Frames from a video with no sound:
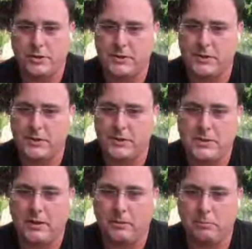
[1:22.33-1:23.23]
a system is
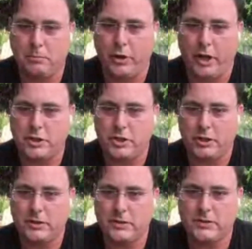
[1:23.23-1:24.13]
in production.
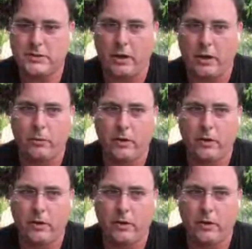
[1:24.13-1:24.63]
So,